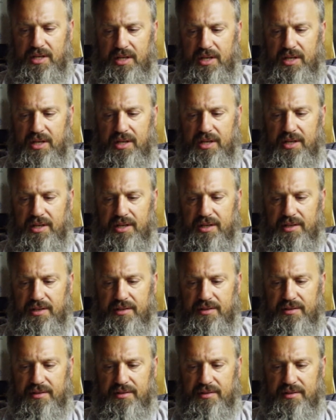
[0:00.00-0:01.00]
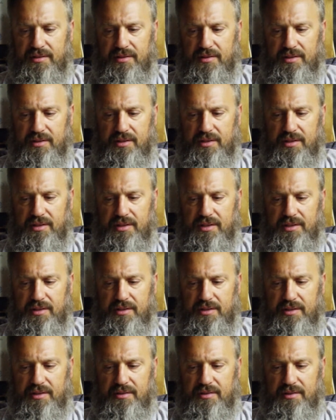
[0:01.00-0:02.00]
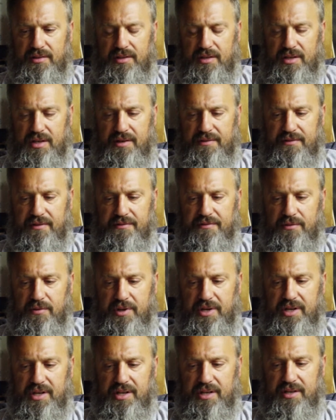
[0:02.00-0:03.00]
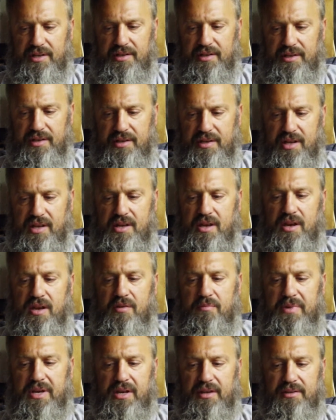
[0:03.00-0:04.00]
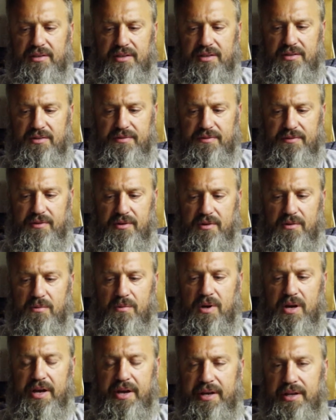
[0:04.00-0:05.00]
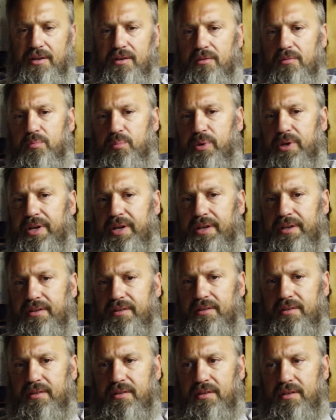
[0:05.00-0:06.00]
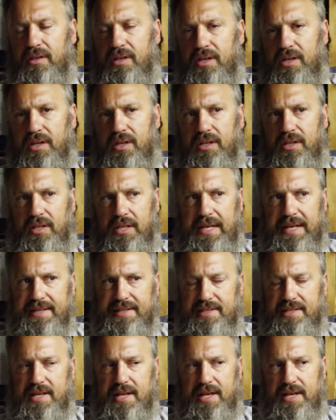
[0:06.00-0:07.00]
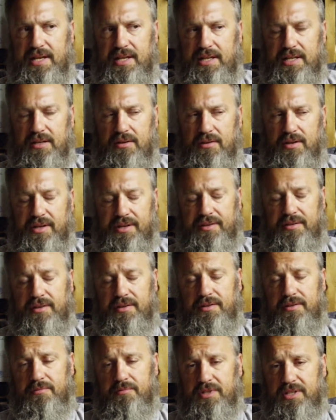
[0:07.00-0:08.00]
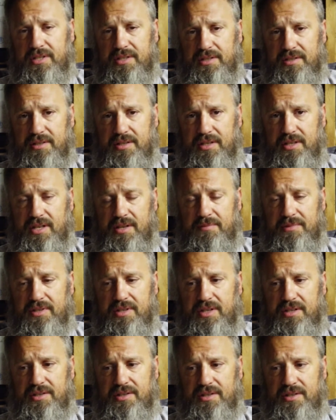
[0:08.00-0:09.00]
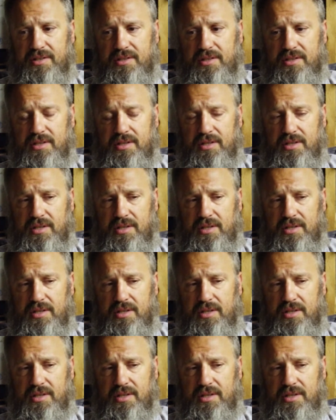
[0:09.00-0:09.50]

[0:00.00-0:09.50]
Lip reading: And I've avoided thinking about this for a while, but last night, or excuse me, this TM session,